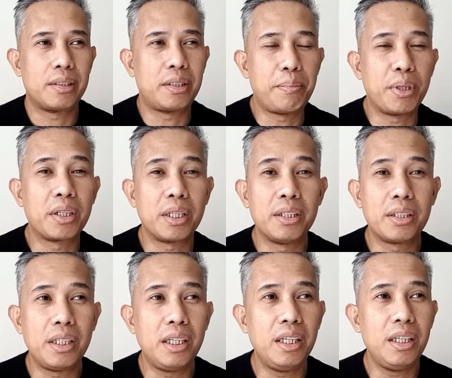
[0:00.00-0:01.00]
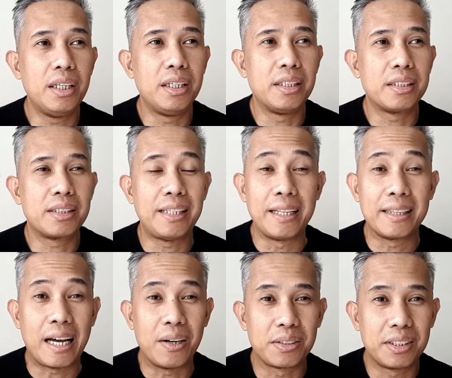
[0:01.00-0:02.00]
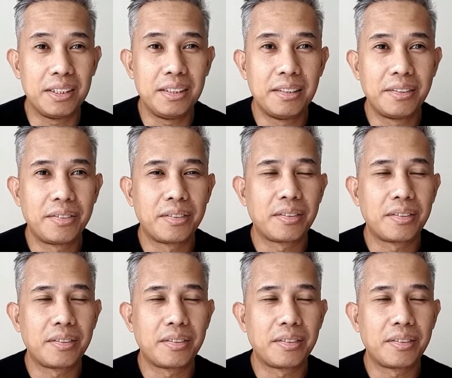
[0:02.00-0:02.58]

typical country is 10,000.